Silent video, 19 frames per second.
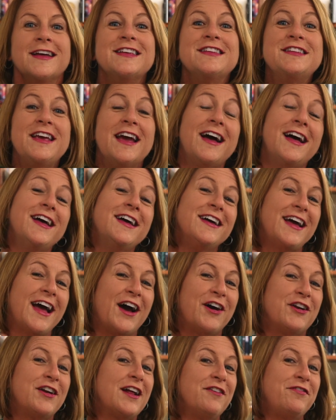Yeah,
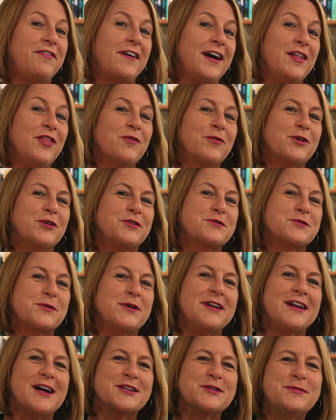how did I find the world of squid
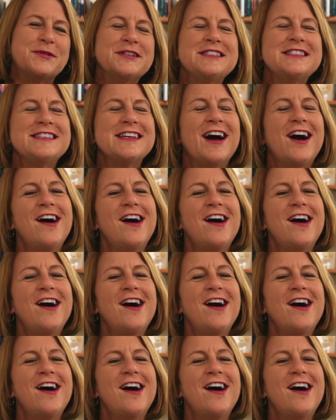and octopus?